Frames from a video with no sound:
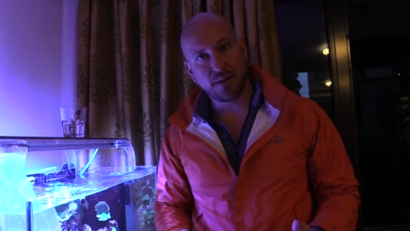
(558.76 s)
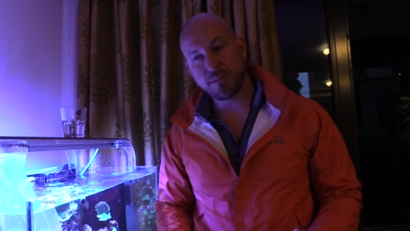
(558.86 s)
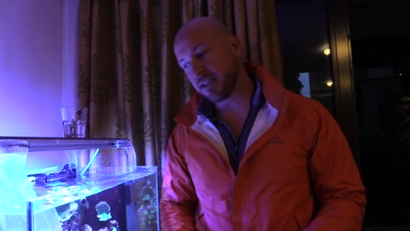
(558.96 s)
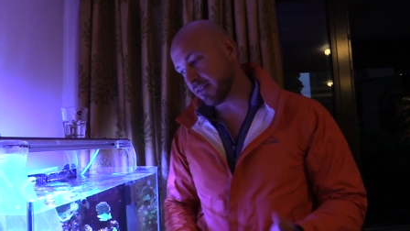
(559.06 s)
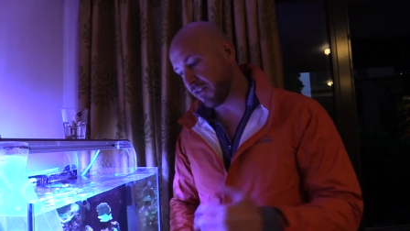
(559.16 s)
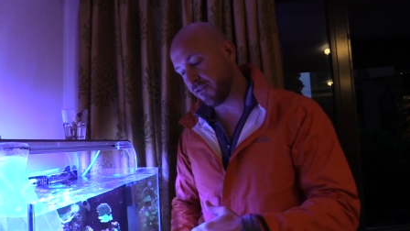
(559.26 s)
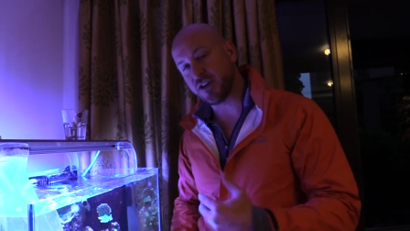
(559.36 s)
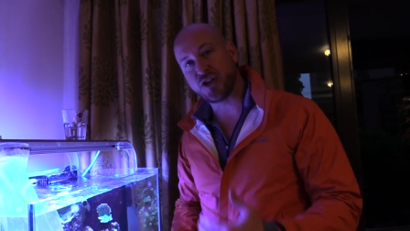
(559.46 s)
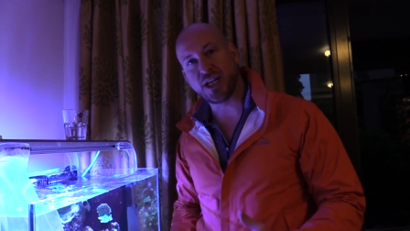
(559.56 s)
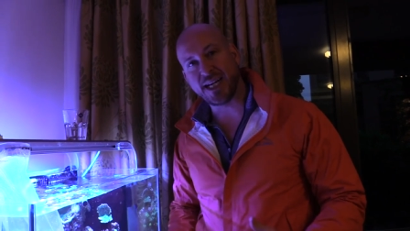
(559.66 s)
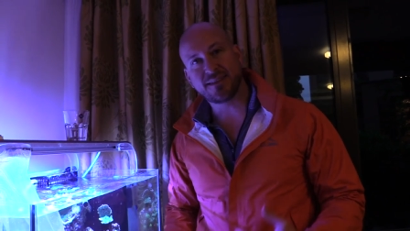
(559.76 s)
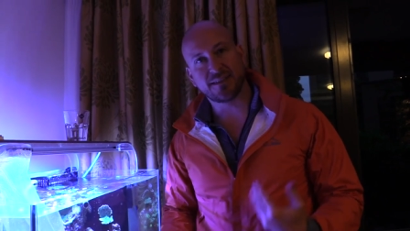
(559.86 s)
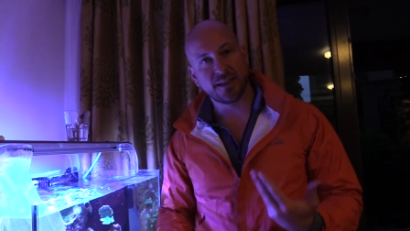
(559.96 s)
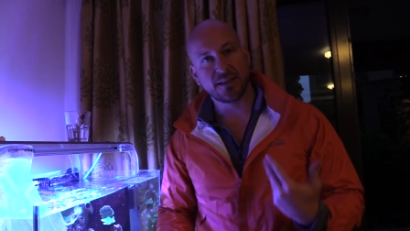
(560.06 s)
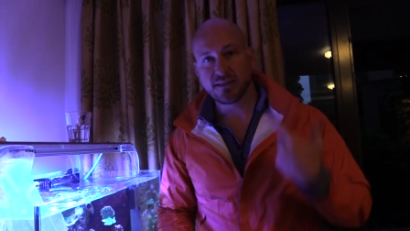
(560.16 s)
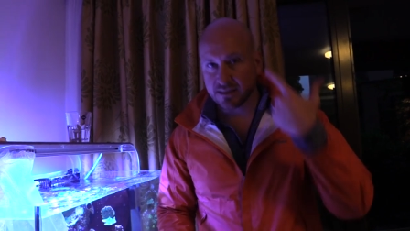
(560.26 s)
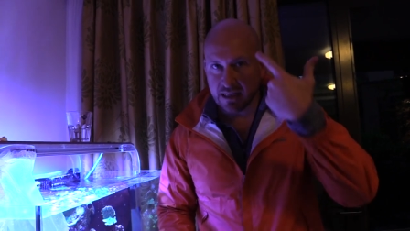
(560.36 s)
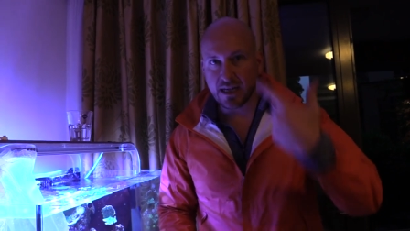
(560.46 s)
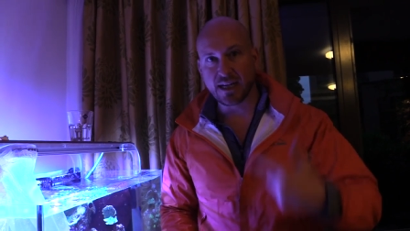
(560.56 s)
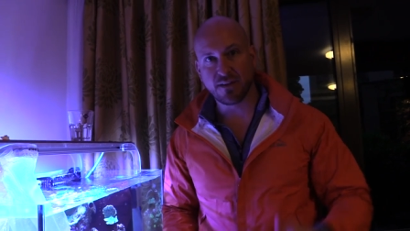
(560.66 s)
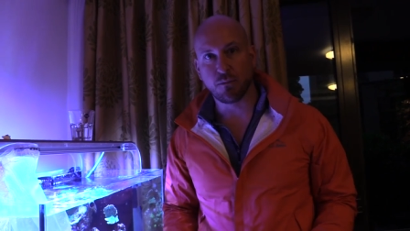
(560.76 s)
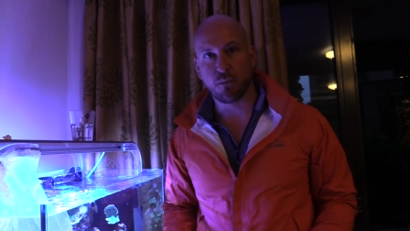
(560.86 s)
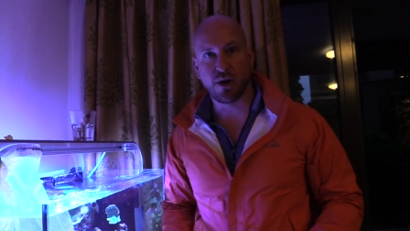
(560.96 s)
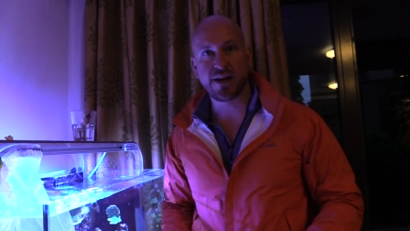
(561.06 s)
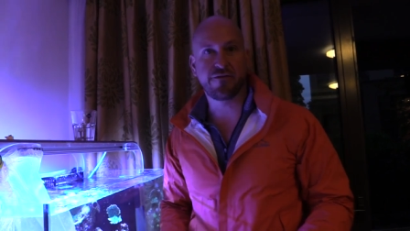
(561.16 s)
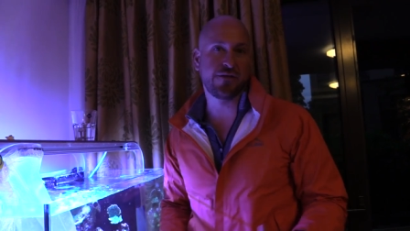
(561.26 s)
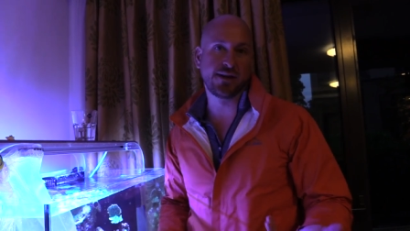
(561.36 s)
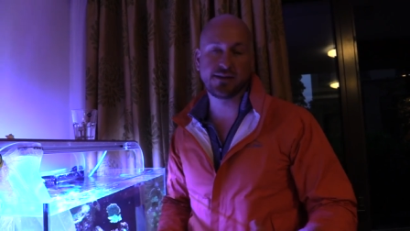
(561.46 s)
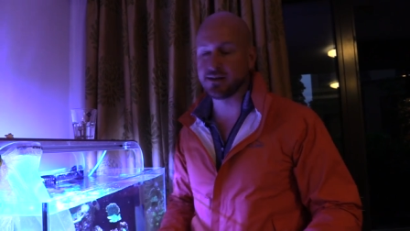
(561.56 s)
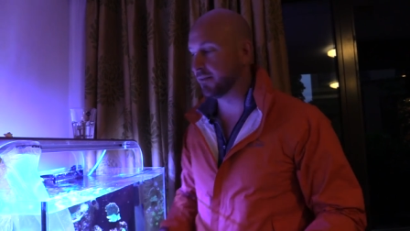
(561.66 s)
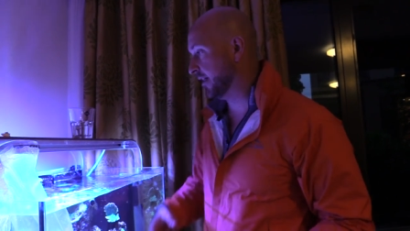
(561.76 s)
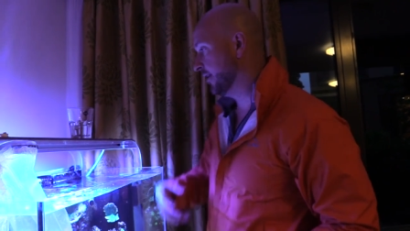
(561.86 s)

because if the fish eats it, it's gonna give them brain freeze. I mean,